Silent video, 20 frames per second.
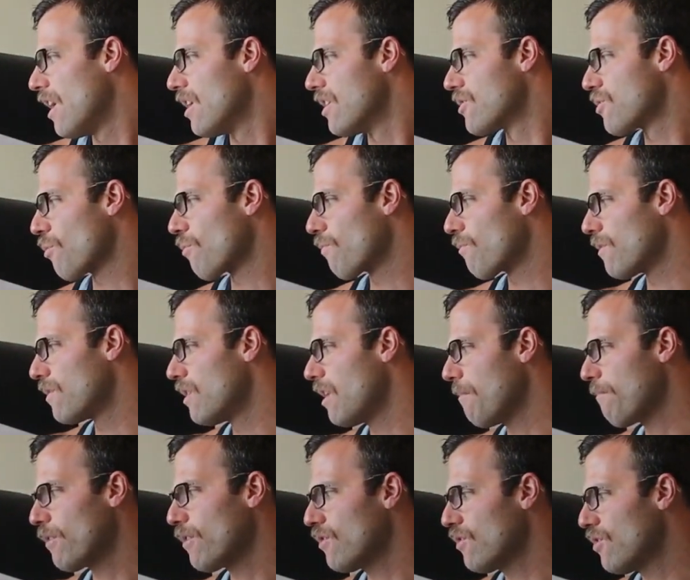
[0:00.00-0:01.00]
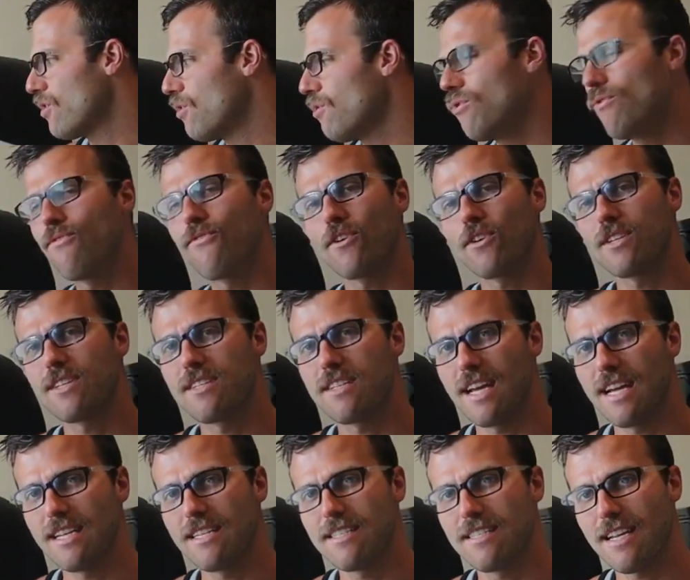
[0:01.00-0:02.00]
So number 2 first
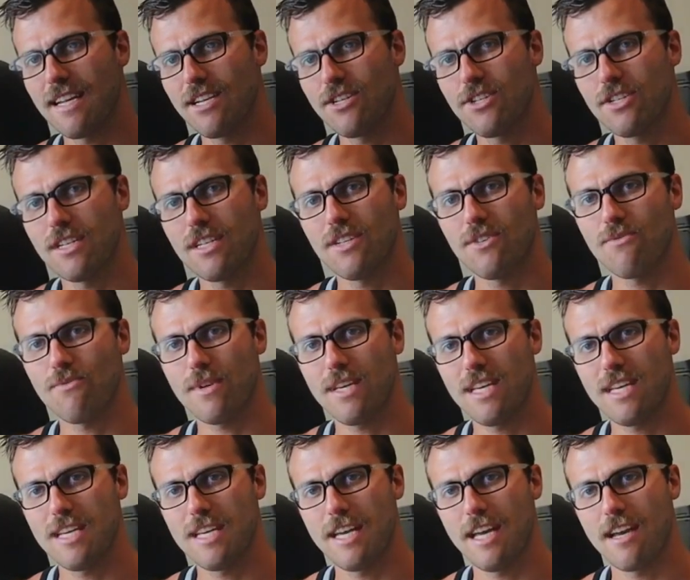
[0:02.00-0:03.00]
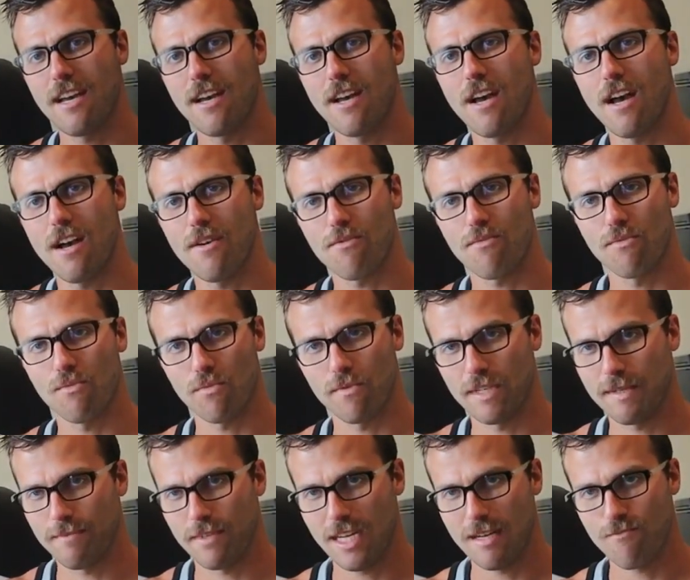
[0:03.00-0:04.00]
aid station, we
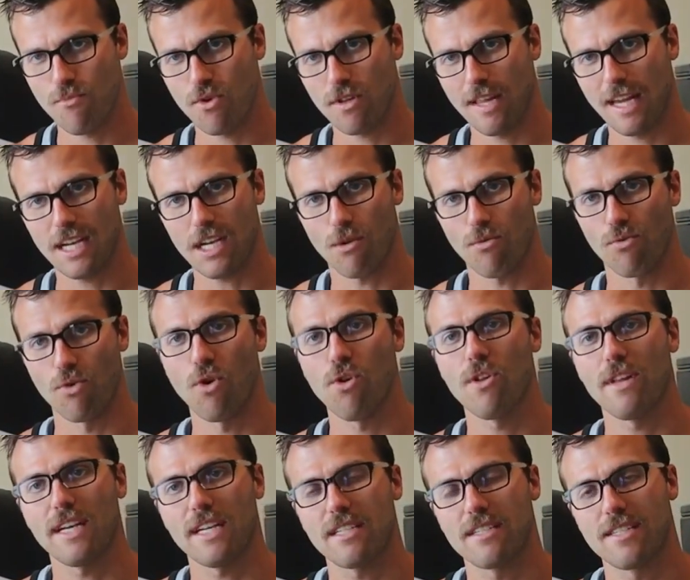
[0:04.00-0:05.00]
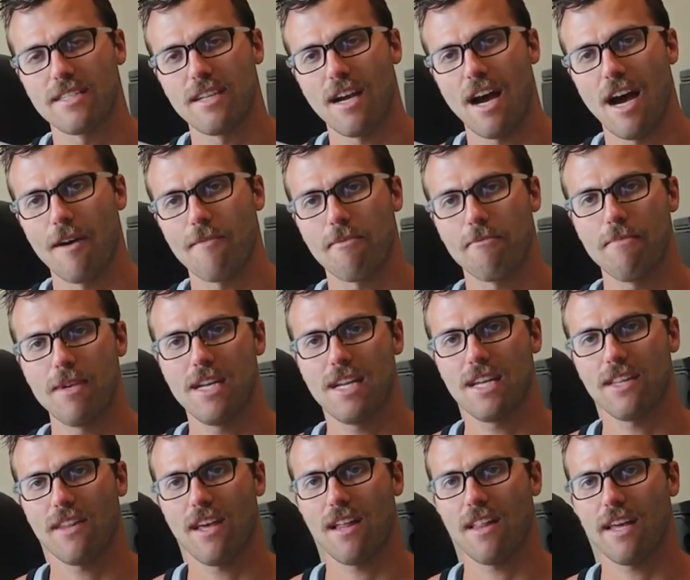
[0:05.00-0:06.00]
did like a rolling stop,
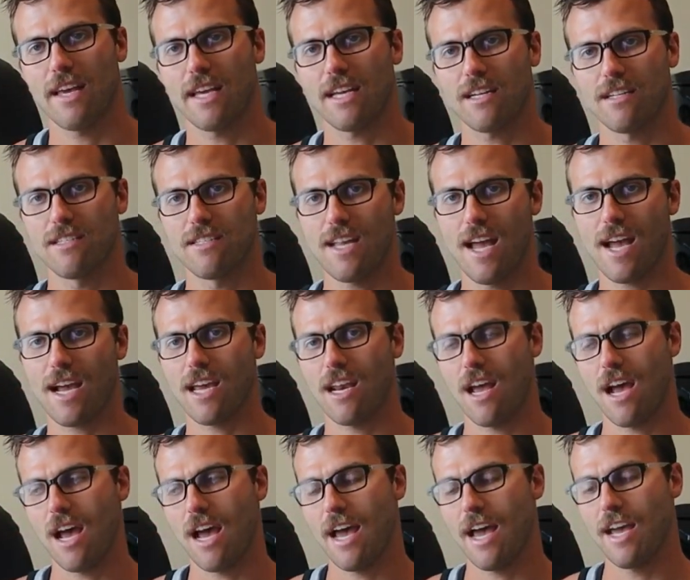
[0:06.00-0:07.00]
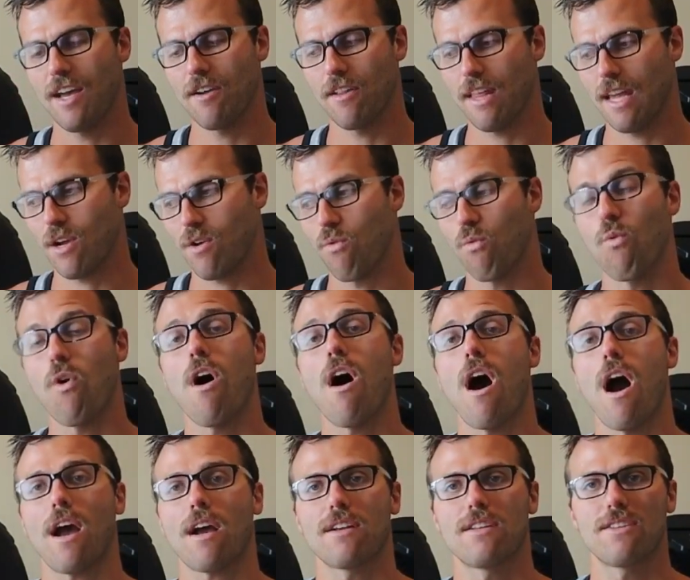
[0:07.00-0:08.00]
meaning that like Zach and I like
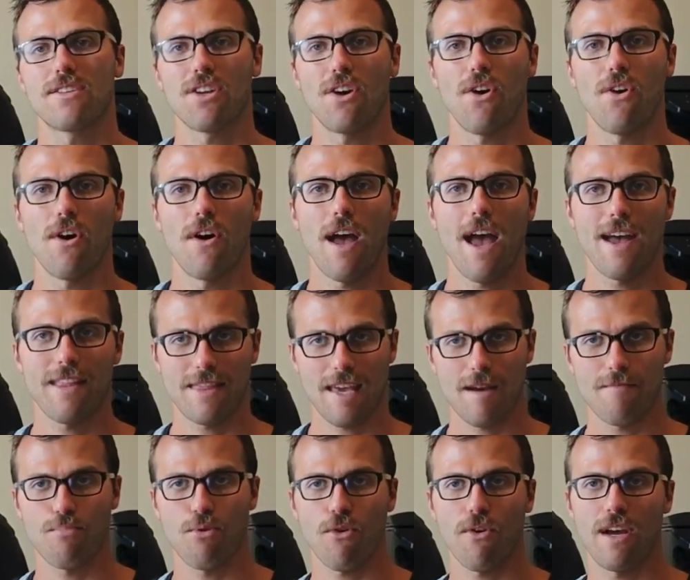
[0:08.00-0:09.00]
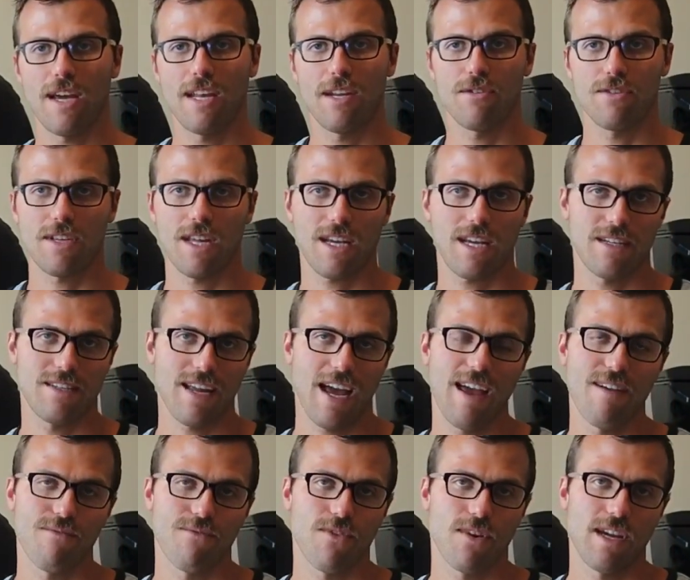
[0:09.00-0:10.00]
walked. So at that point, it was like a
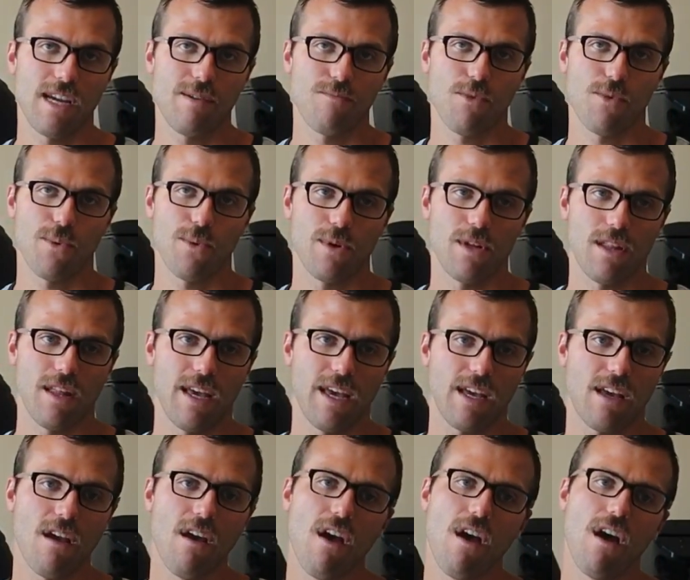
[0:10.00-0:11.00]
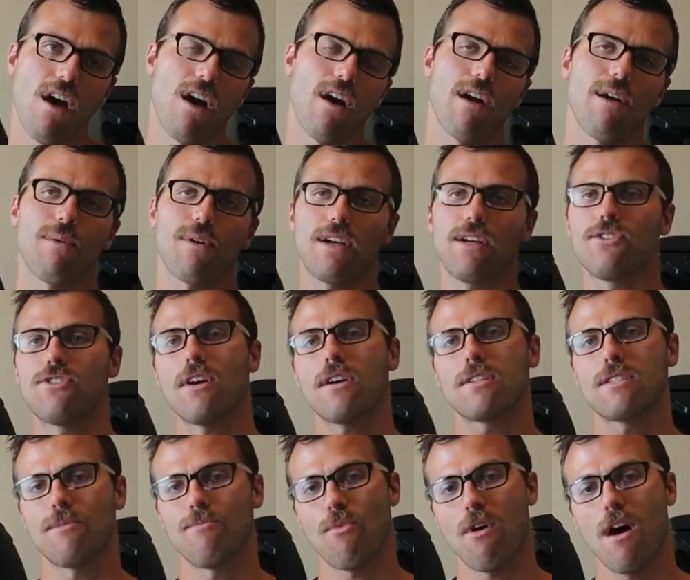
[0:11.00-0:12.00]
time frame where we were like, all right, we're gonna chug
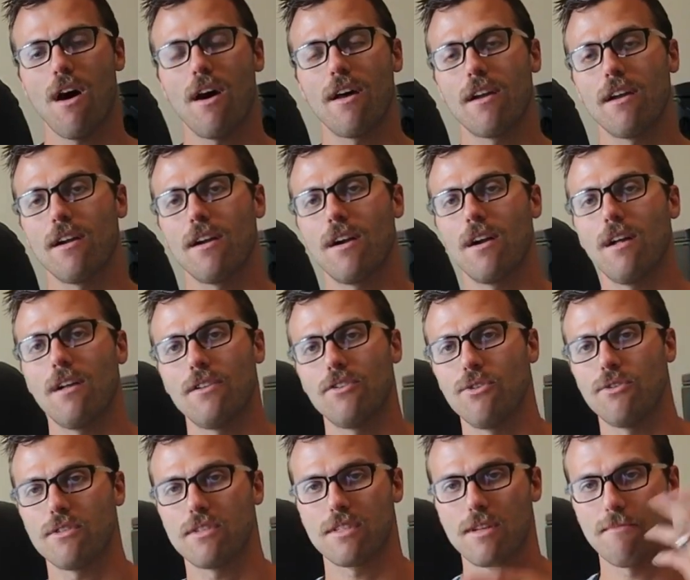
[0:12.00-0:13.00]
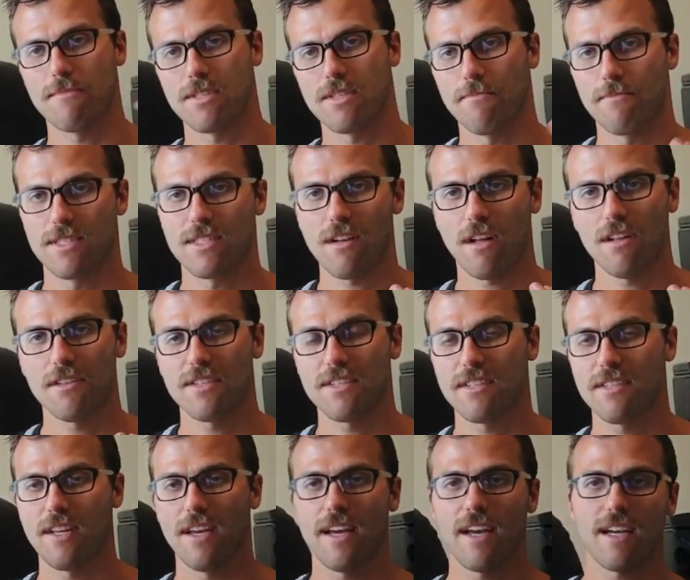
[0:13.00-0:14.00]
some water. I'll do some salt
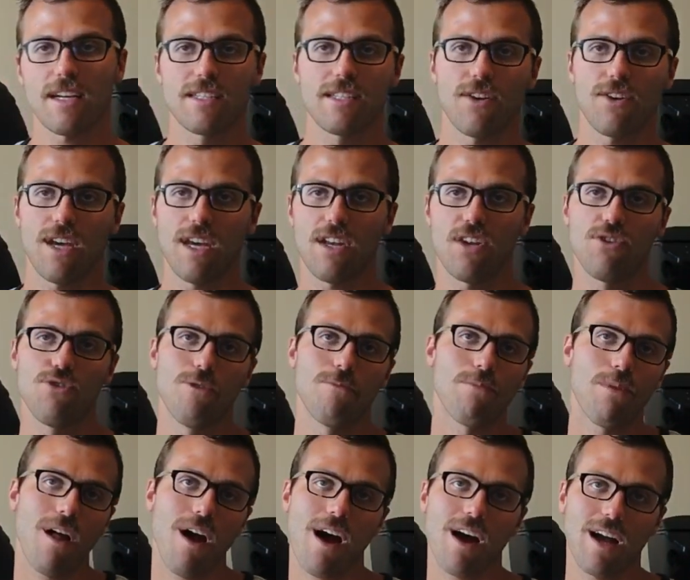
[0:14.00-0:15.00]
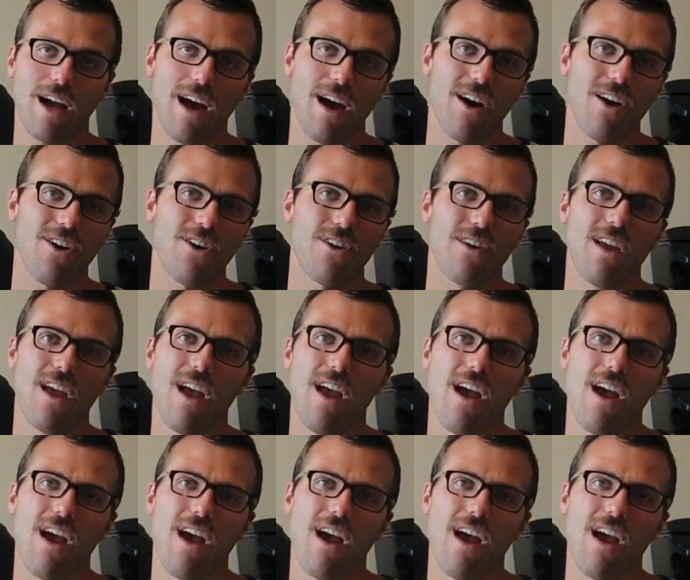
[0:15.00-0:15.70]
sticks. I'll get a new block out.